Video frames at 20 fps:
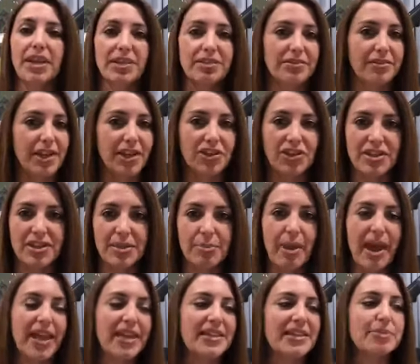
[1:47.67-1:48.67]
It just
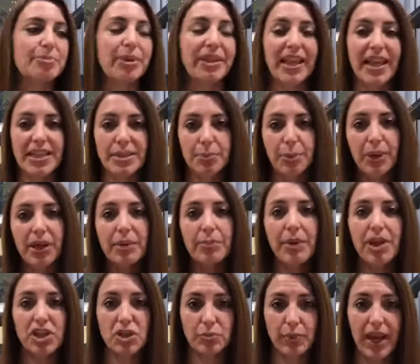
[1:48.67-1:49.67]
depends, but that's pretty
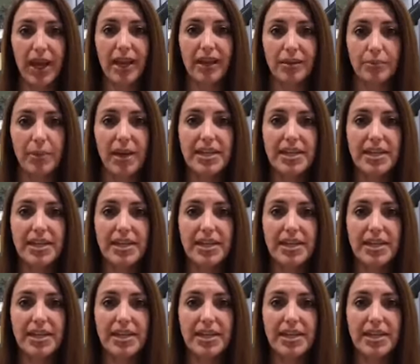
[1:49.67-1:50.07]
much my